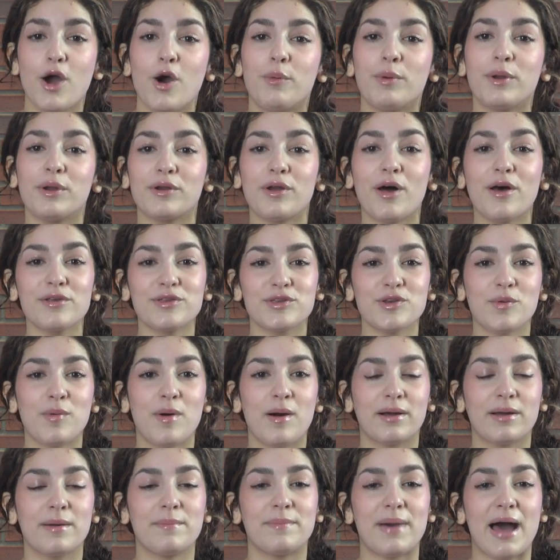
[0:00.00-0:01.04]
We would also
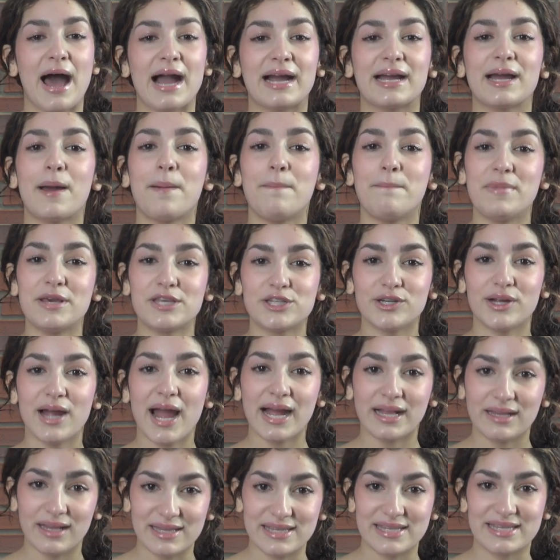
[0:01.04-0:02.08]
welcome back Mr.
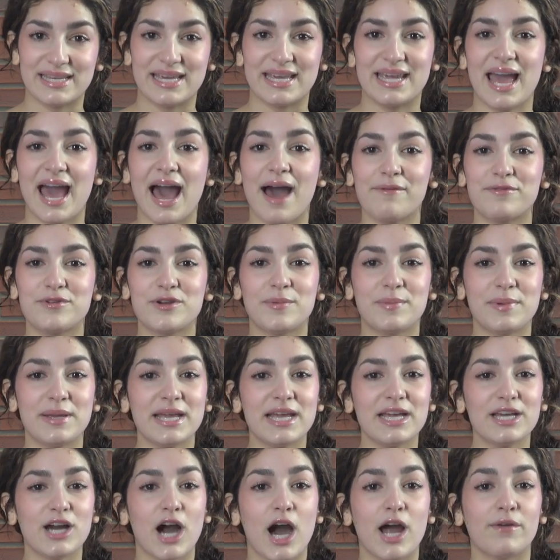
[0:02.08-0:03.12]
Heglinski after
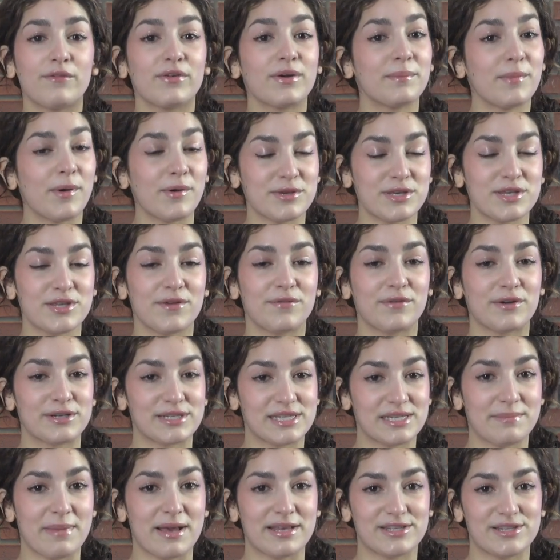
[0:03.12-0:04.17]
being gone for most of the first
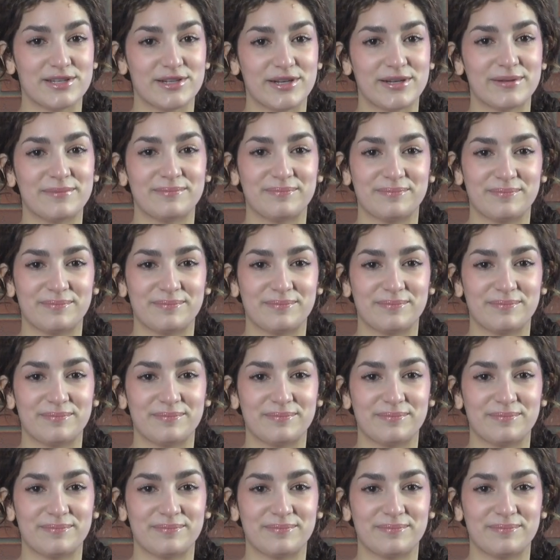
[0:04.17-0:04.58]
semester.